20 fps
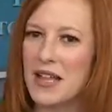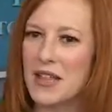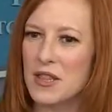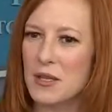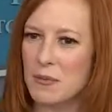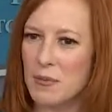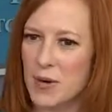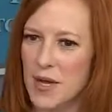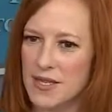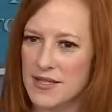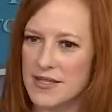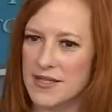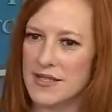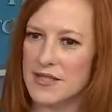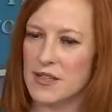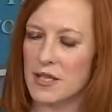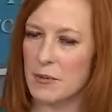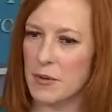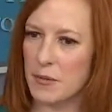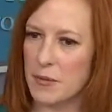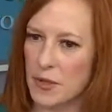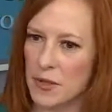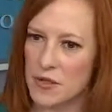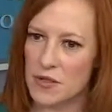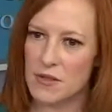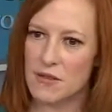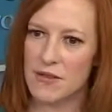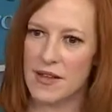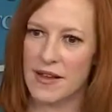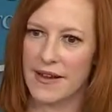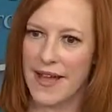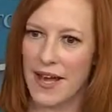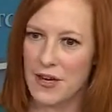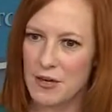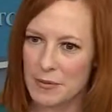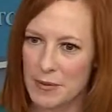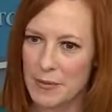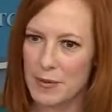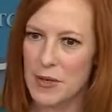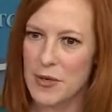The counterproposal
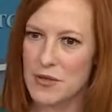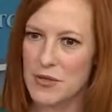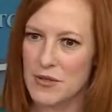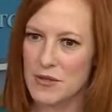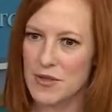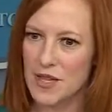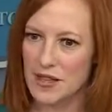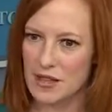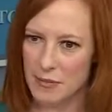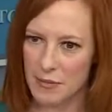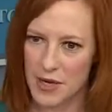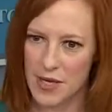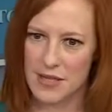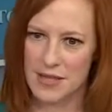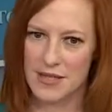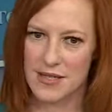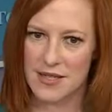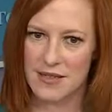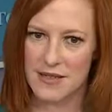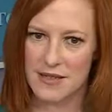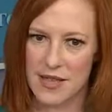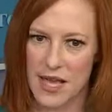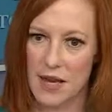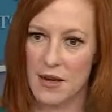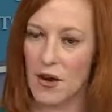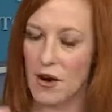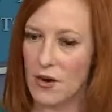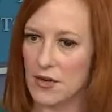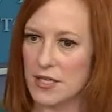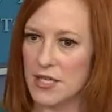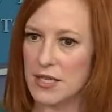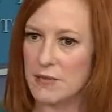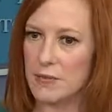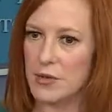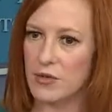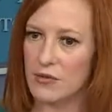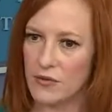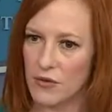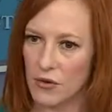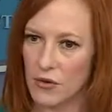that our team
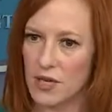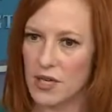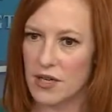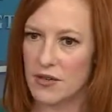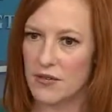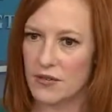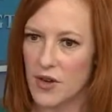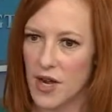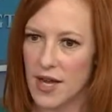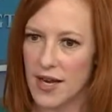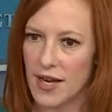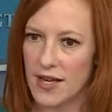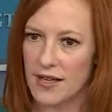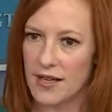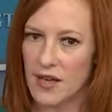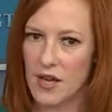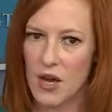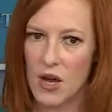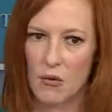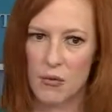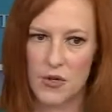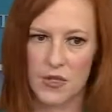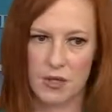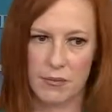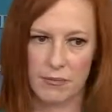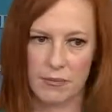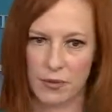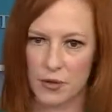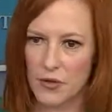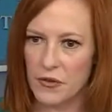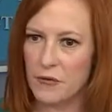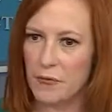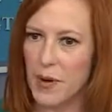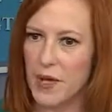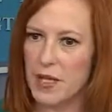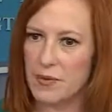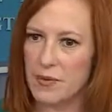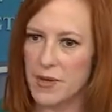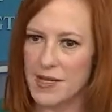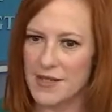put forward on Friday was approved
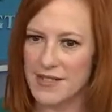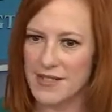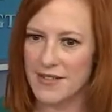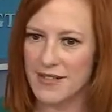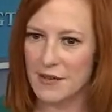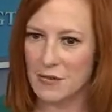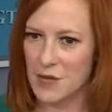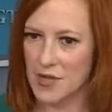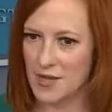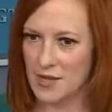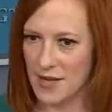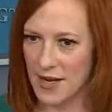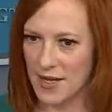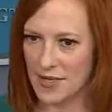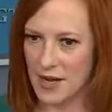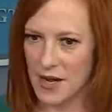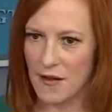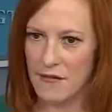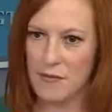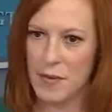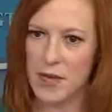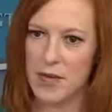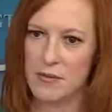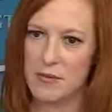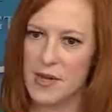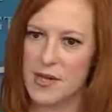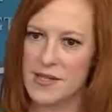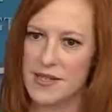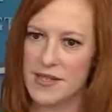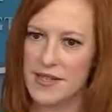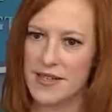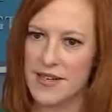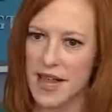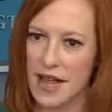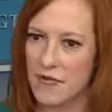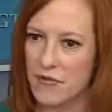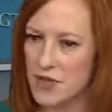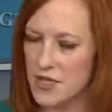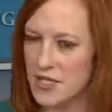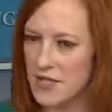by the president, was signed off by the president.
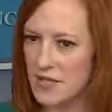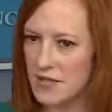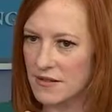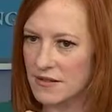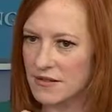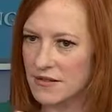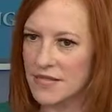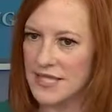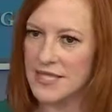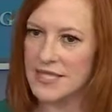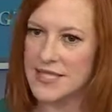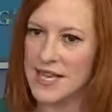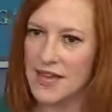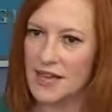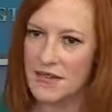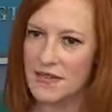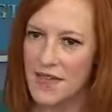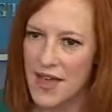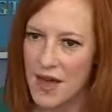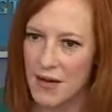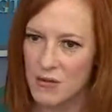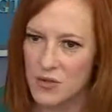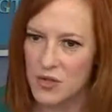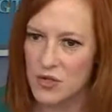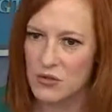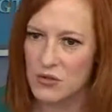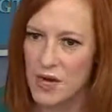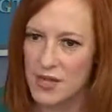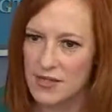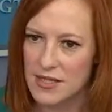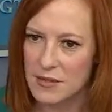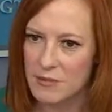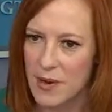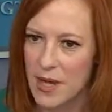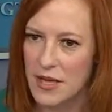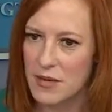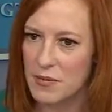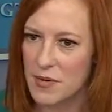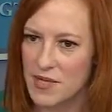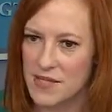Every single detail of that was directed
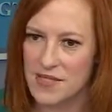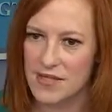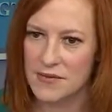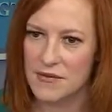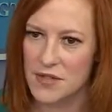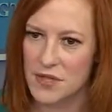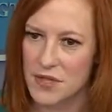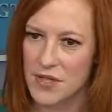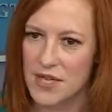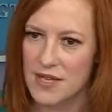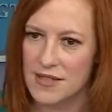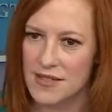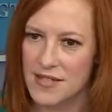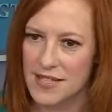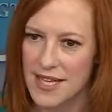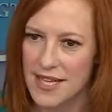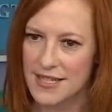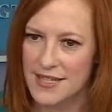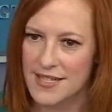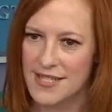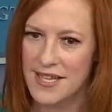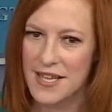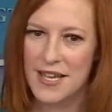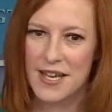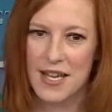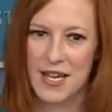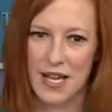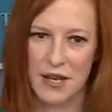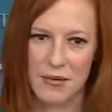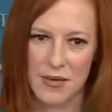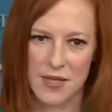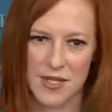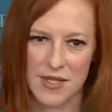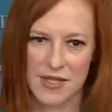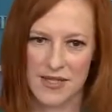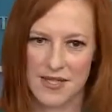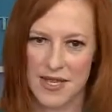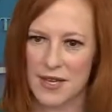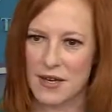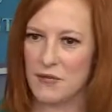by the president of the United States. He was in the
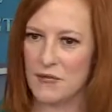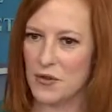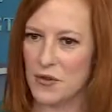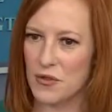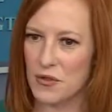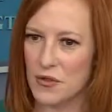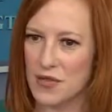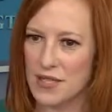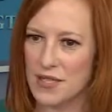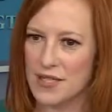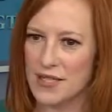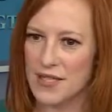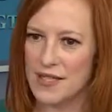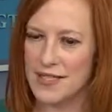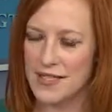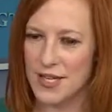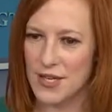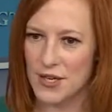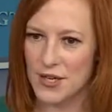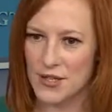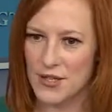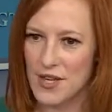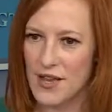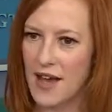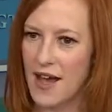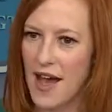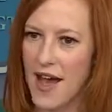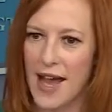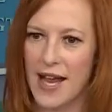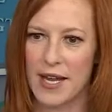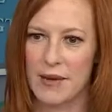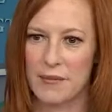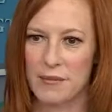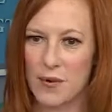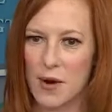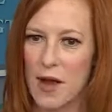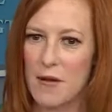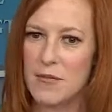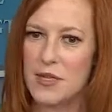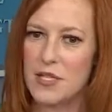Senate for 36 years. I can
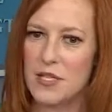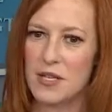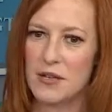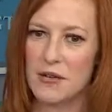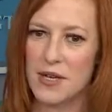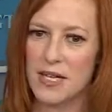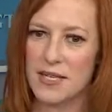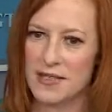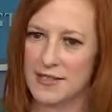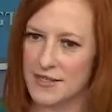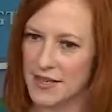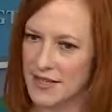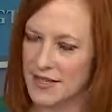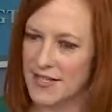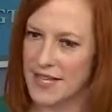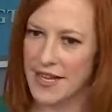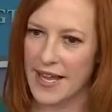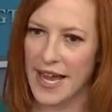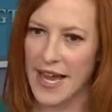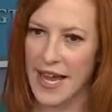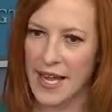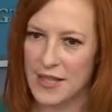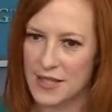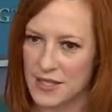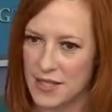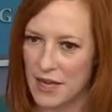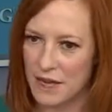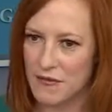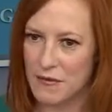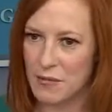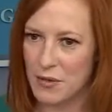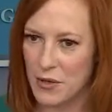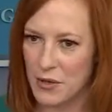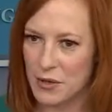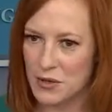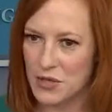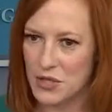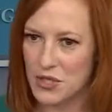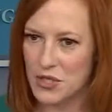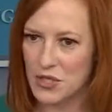promise you he does not take a hands-off
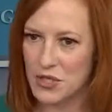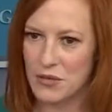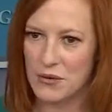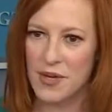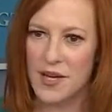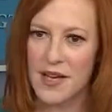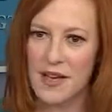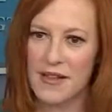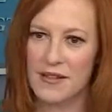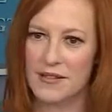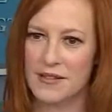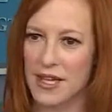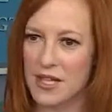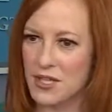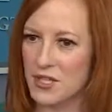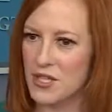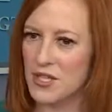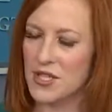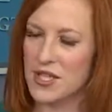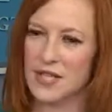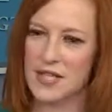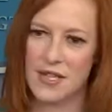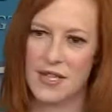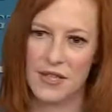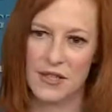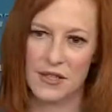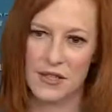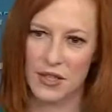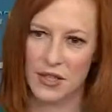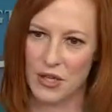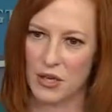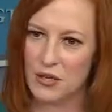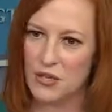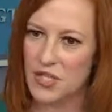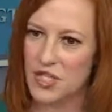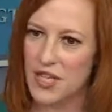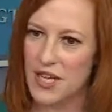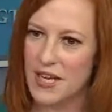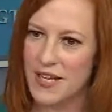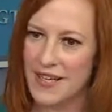approach to legislating,
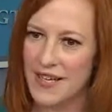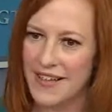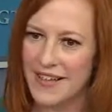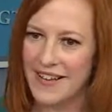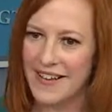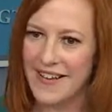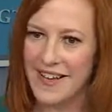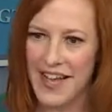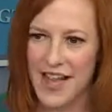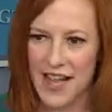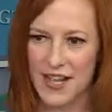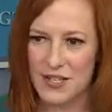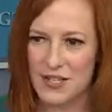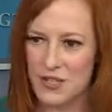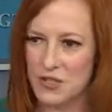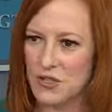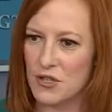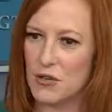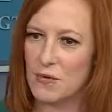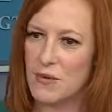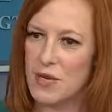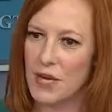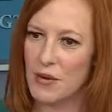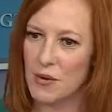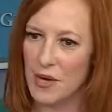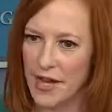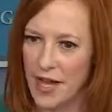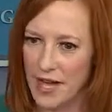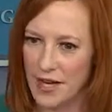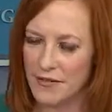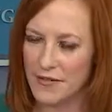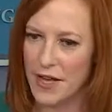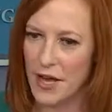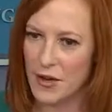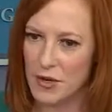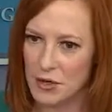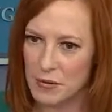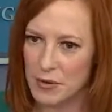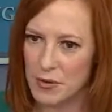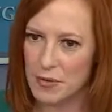negotiating, and determining what kind of
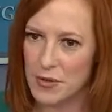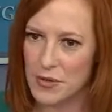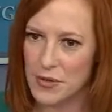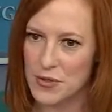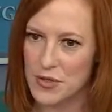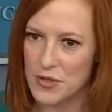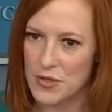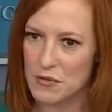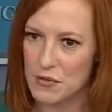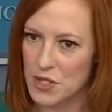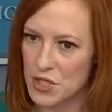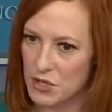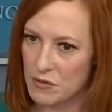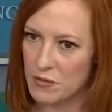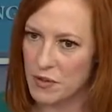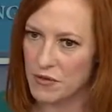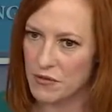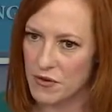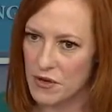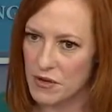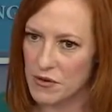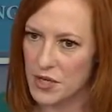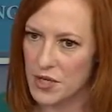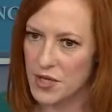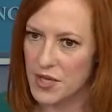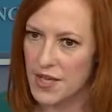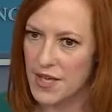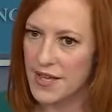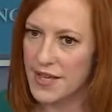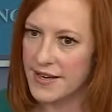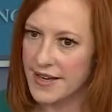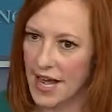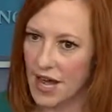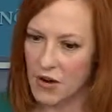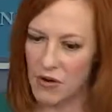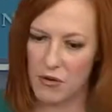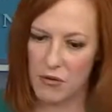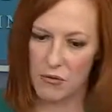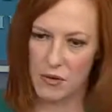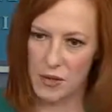counterproposals we should put forward.
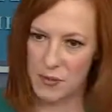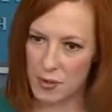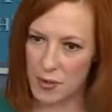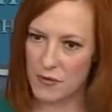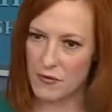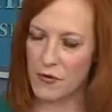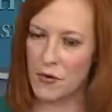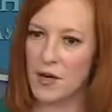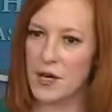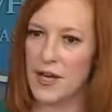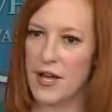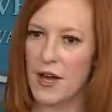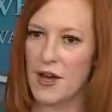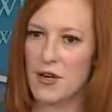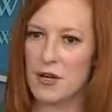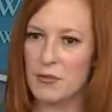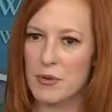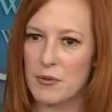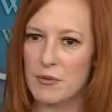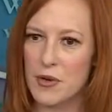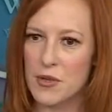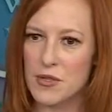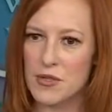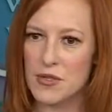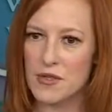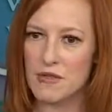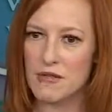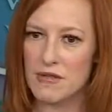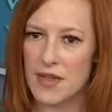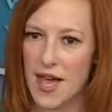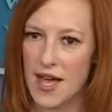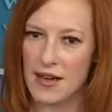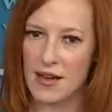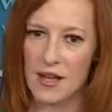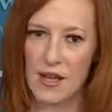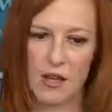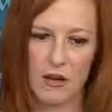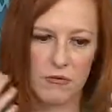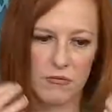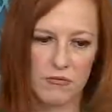Now, we put forward a counterproposal that
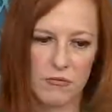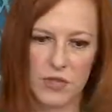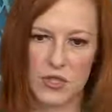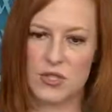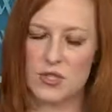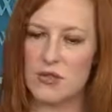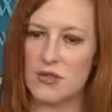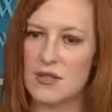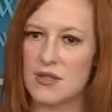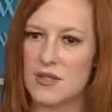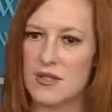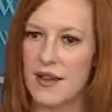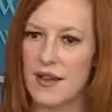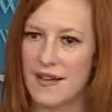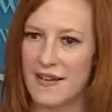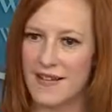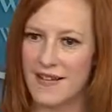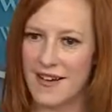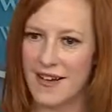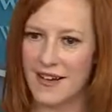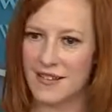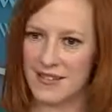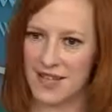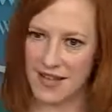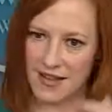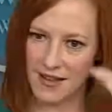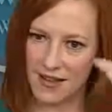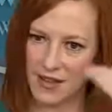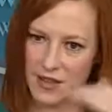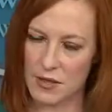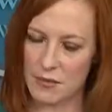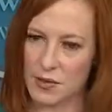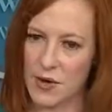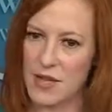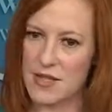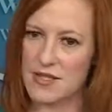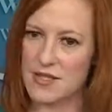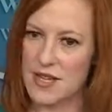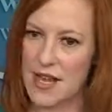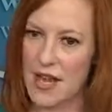reduced that cut the
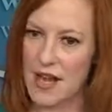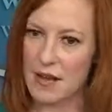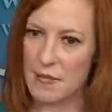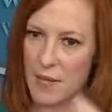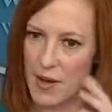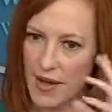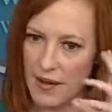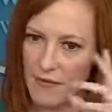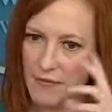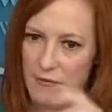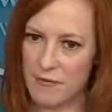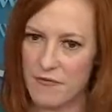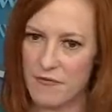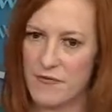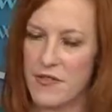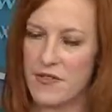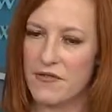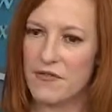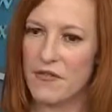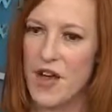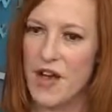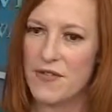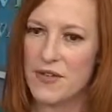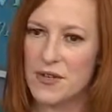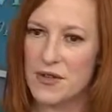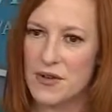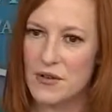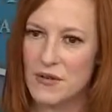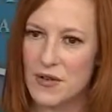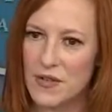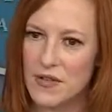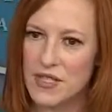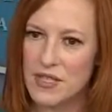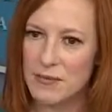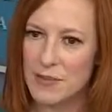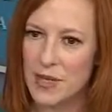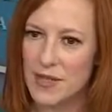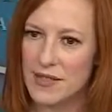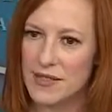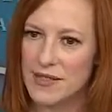price tag by
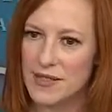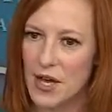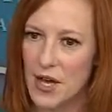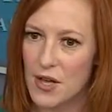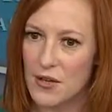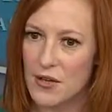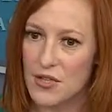$550 billion.